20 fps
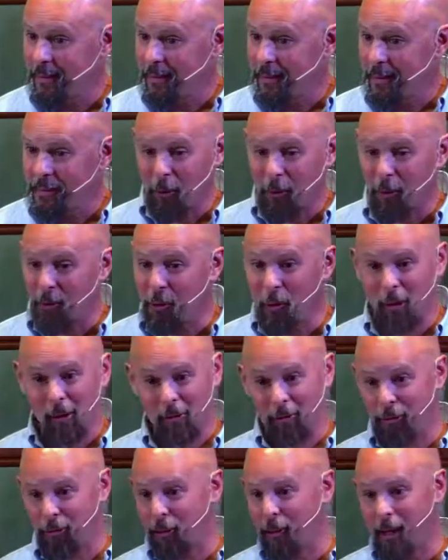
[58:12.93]
Those who are
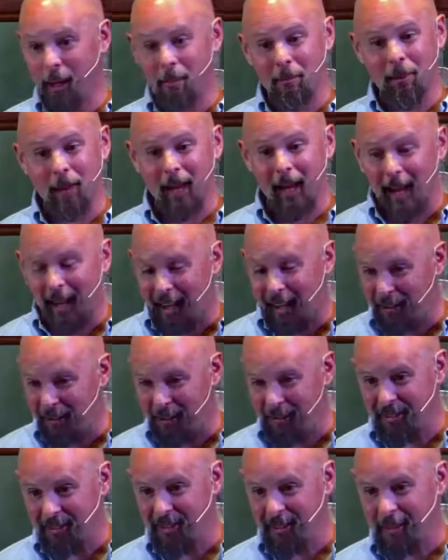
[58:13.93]
fully
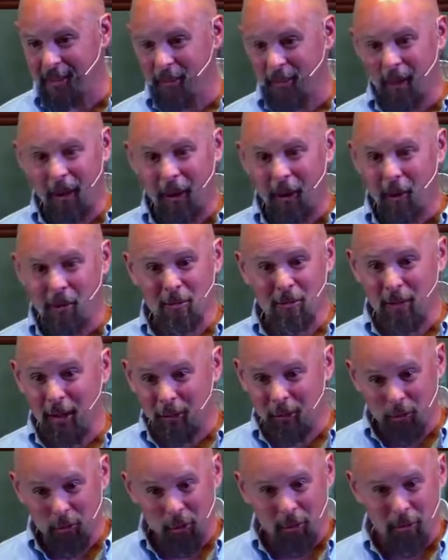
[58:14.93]
blessed aren't
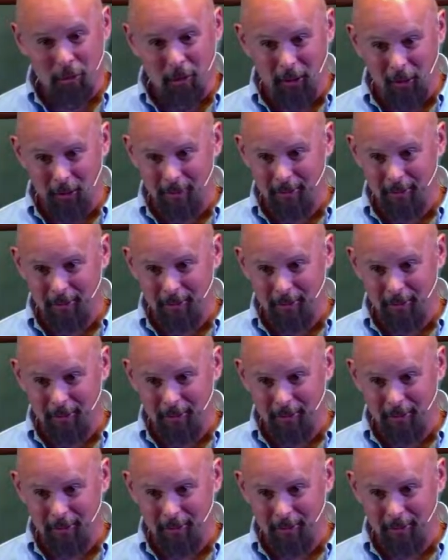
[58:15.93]
miserable.